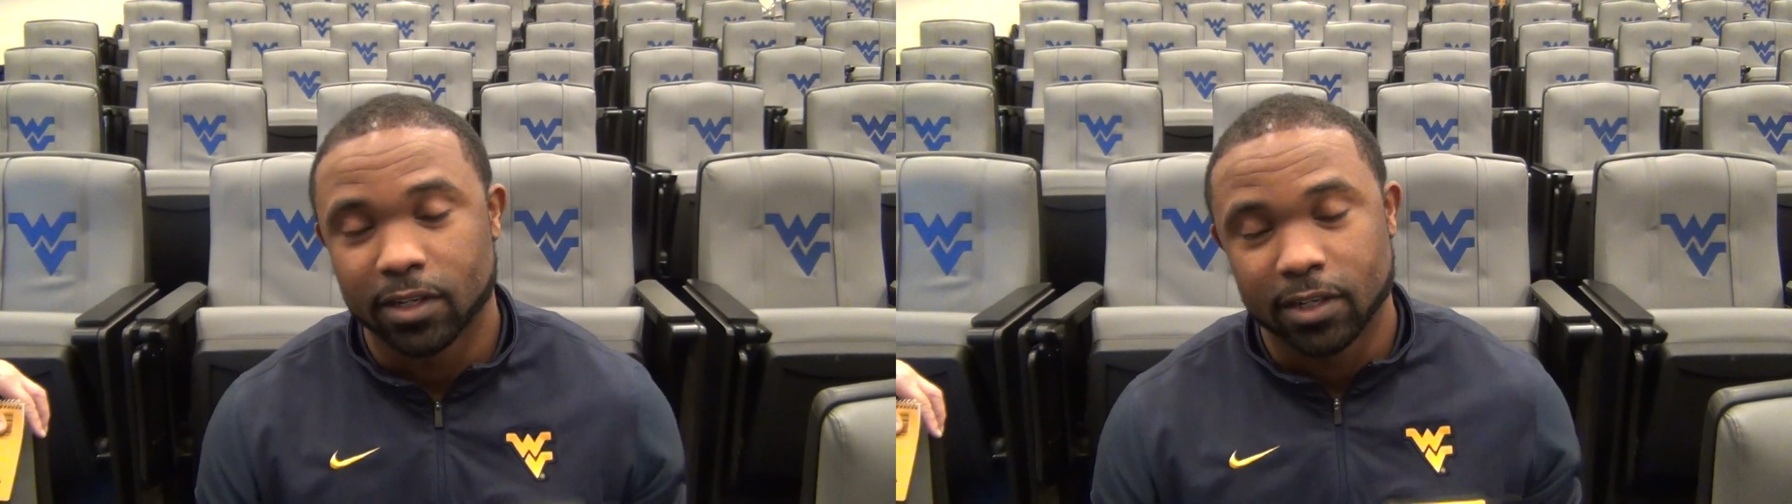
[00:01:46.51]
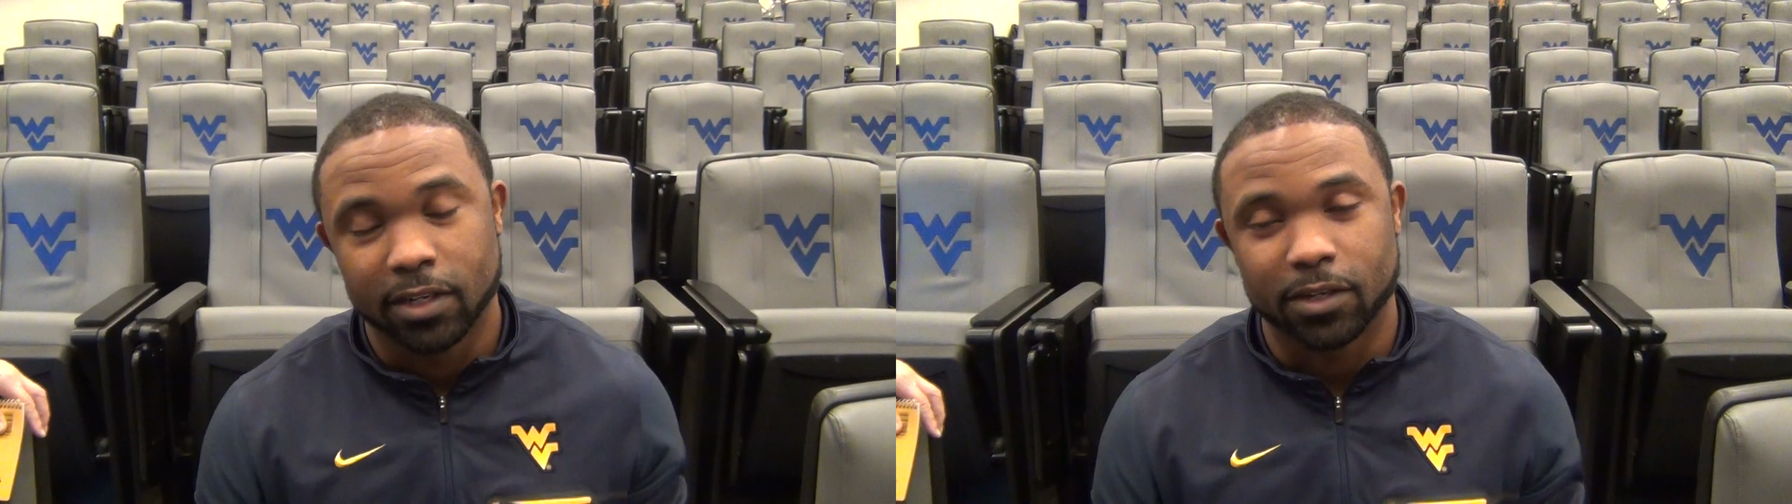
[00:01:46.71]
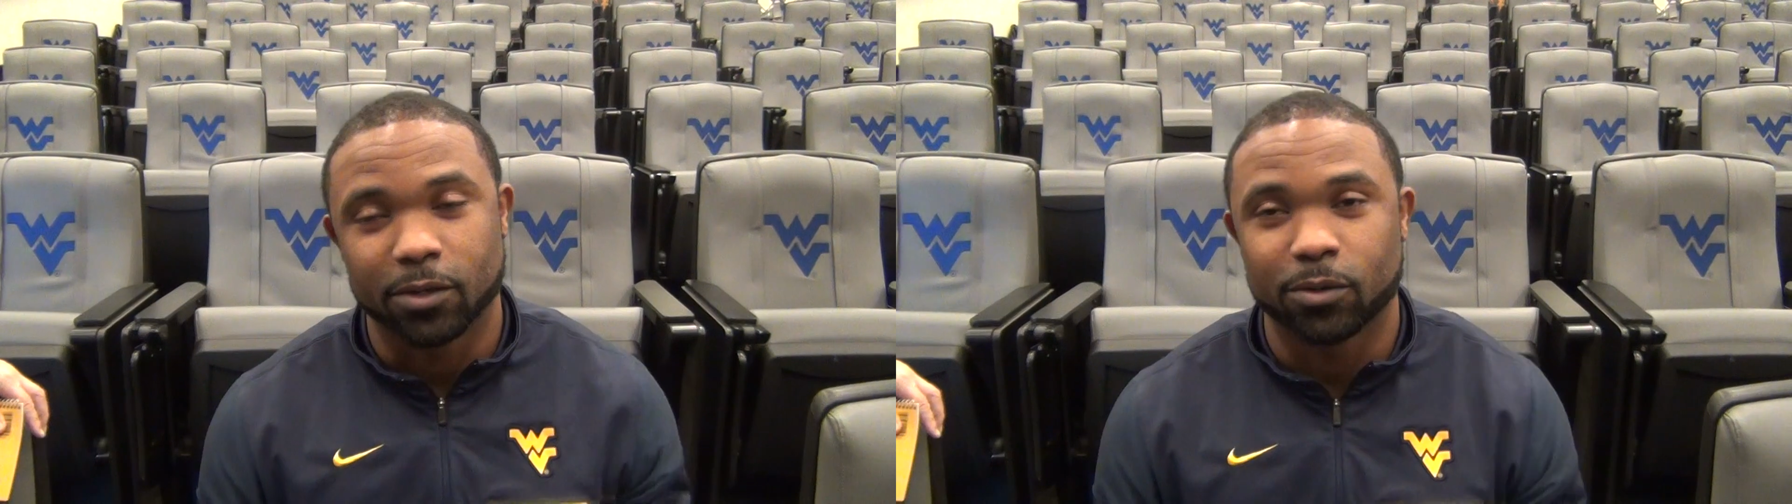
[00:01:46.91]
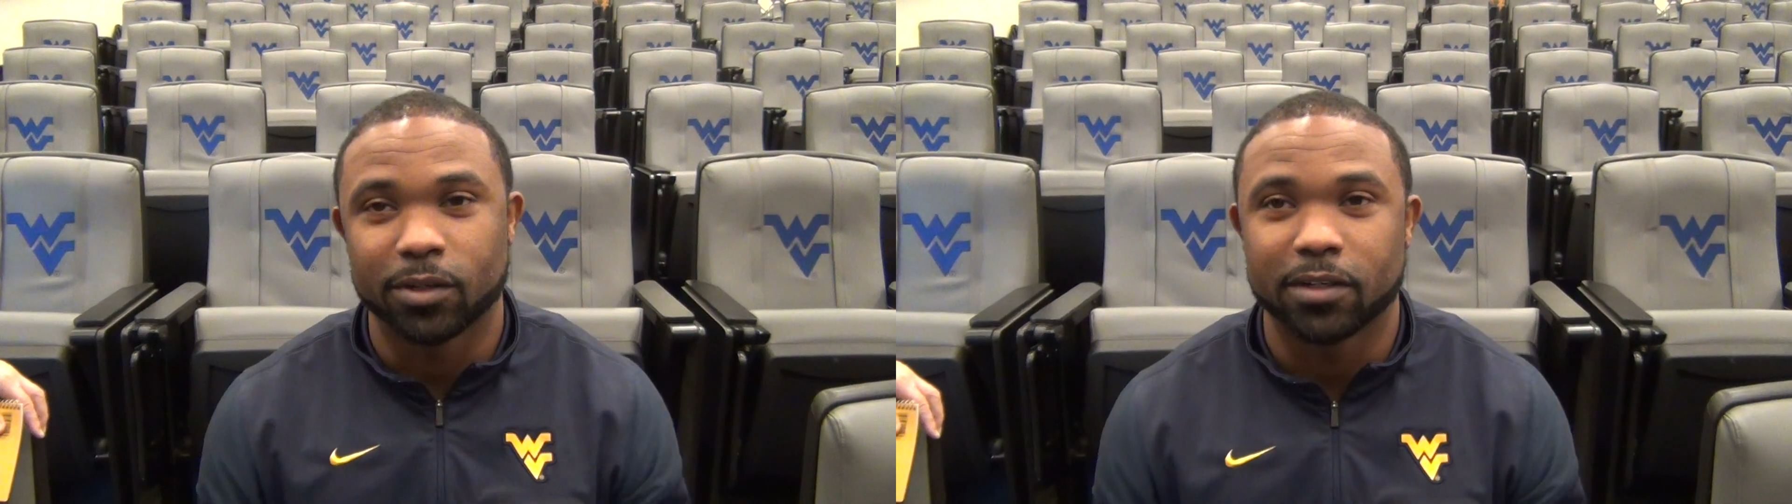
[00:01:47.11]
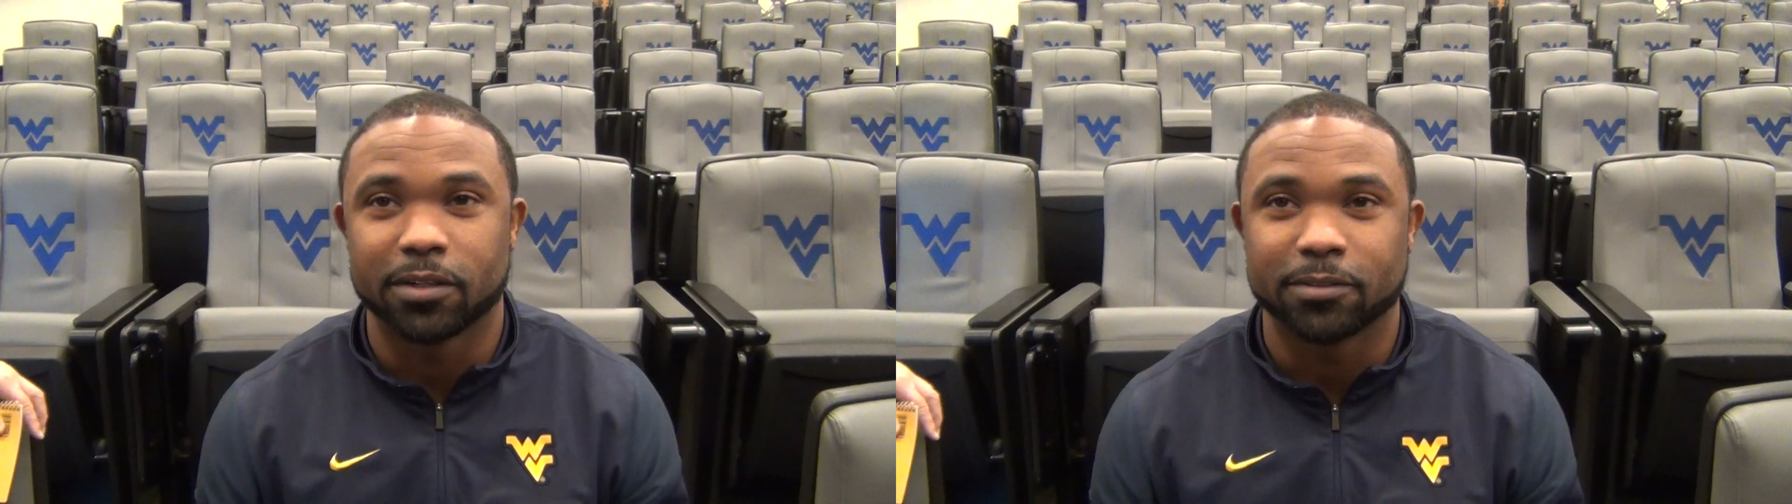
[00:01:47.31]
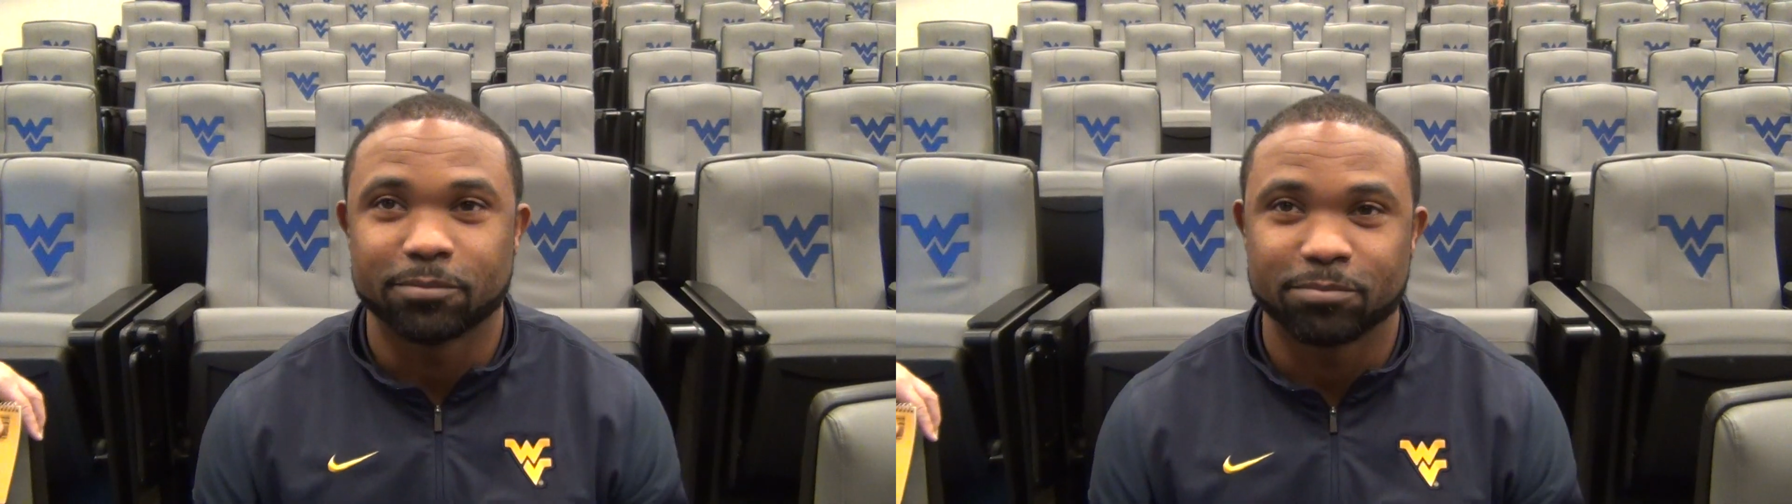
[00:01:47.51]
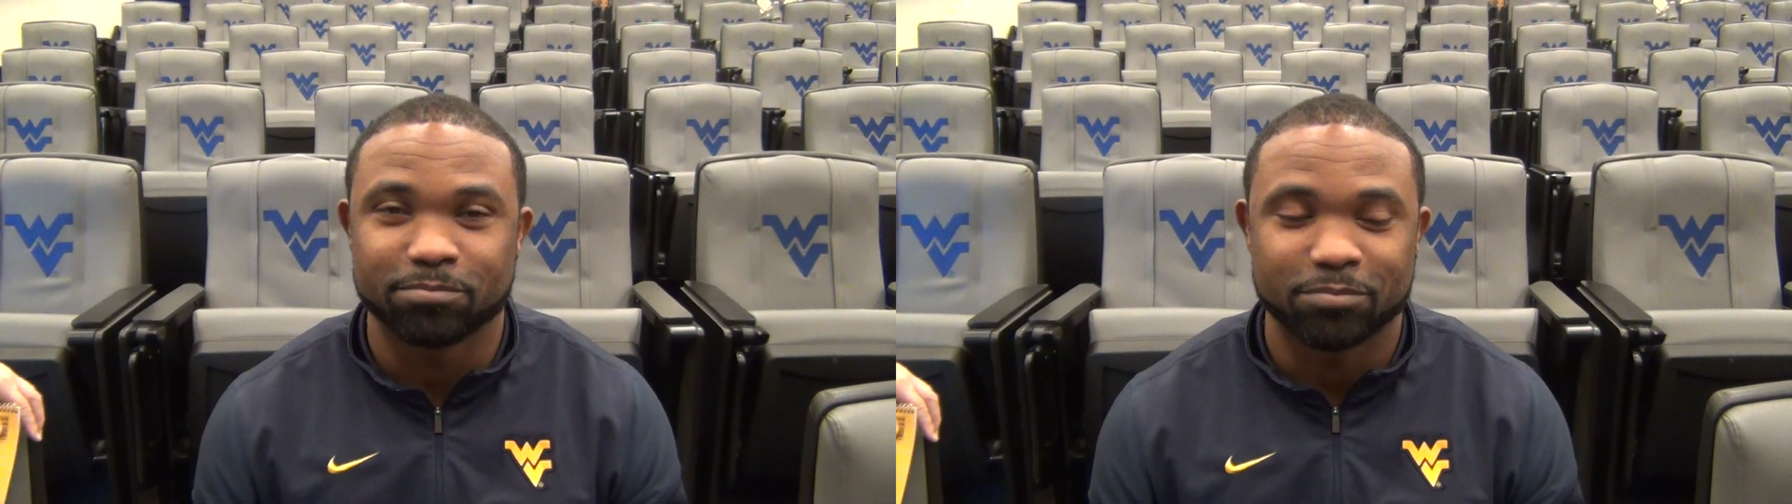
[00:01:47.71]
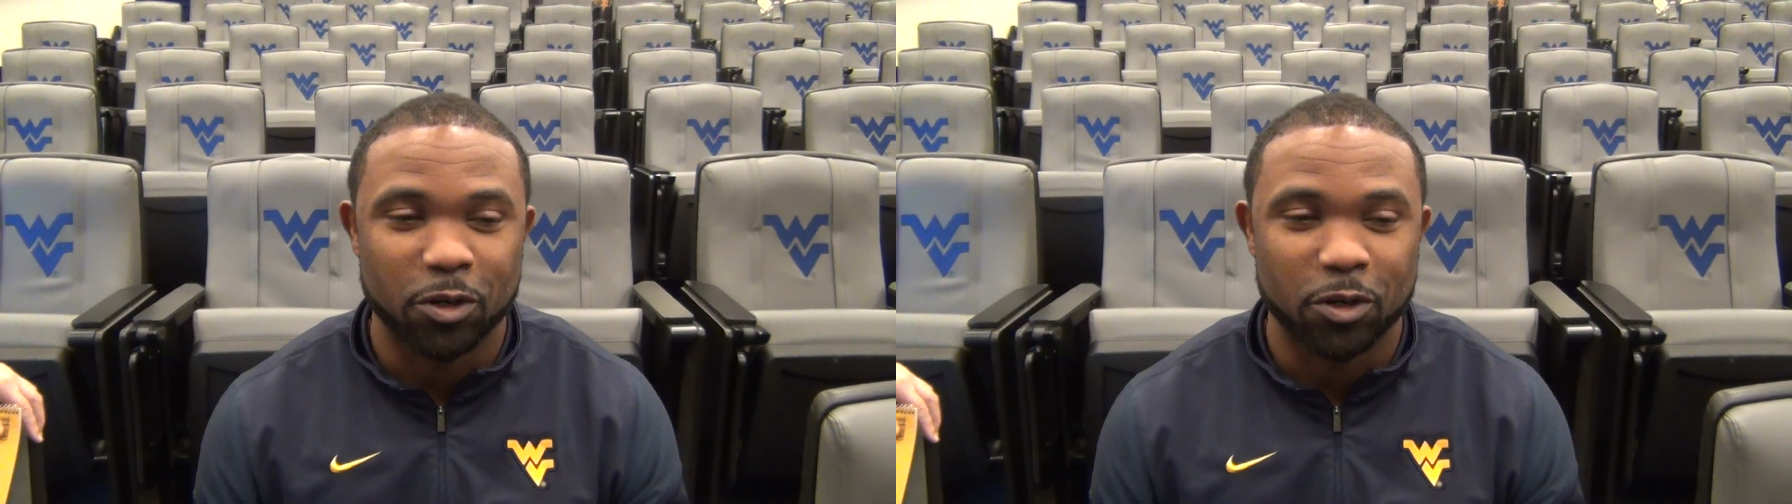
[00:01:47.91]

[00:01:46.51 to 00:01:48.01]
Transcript: You know, uh,